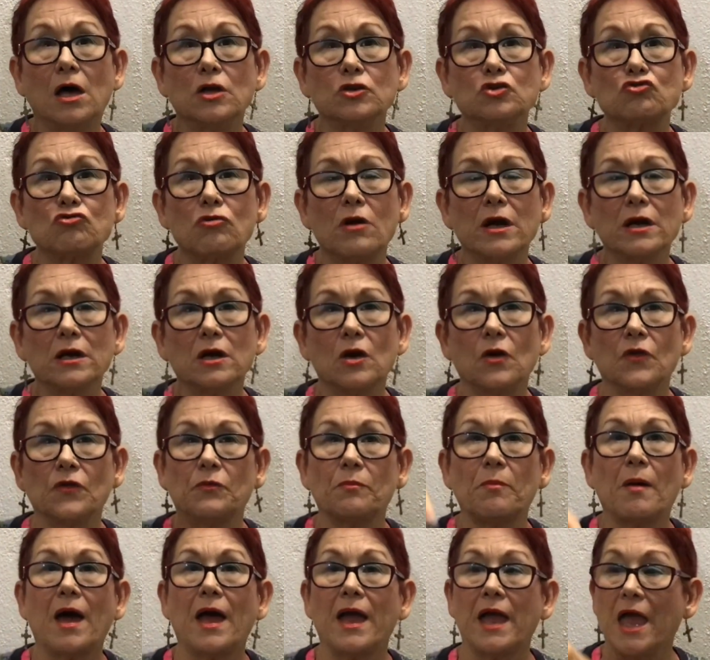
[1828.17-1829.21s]
truck goes
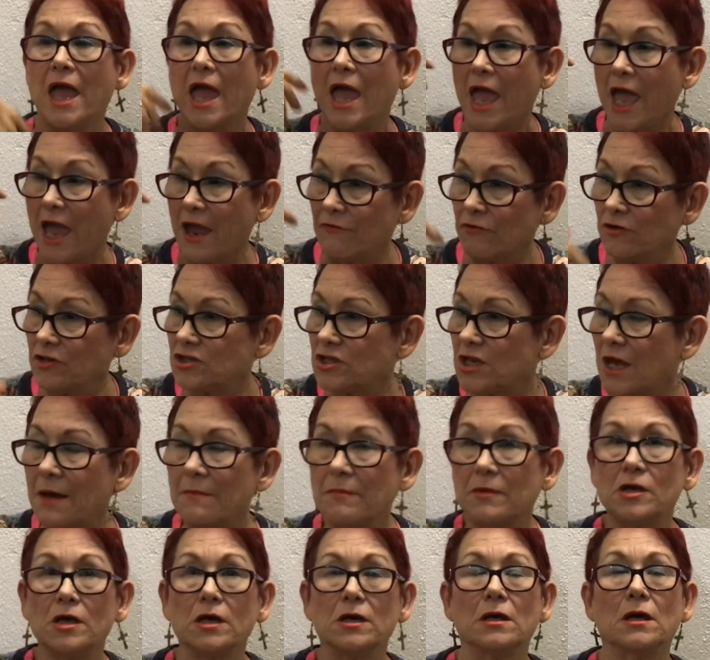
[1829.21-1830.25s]
by, every
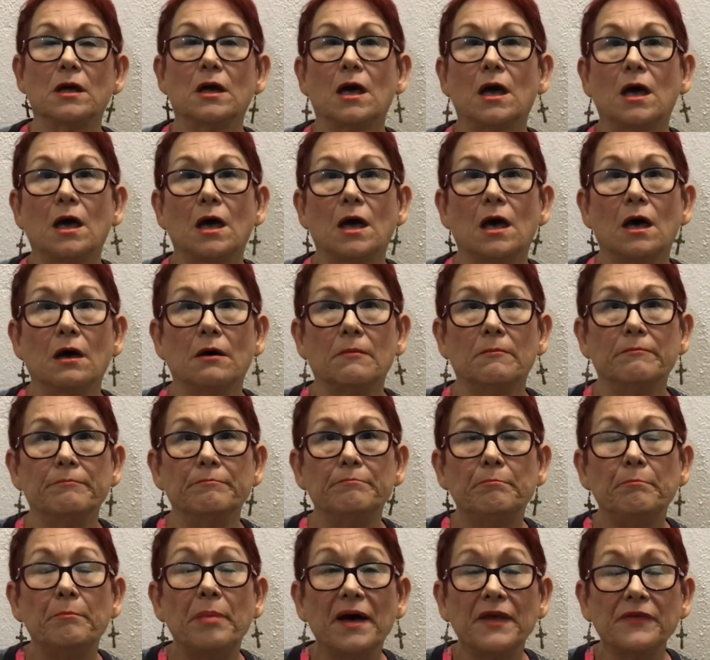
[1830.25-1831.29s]
time a
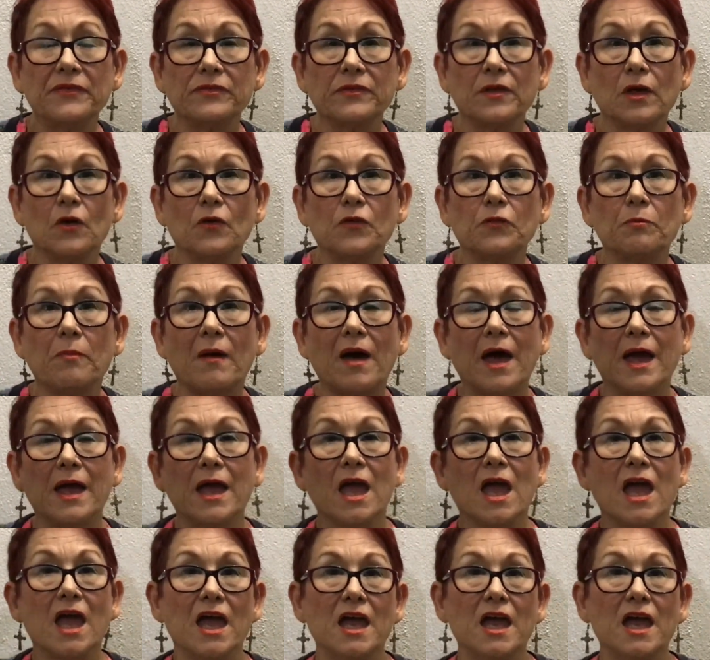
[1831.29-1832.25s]
bus goes by,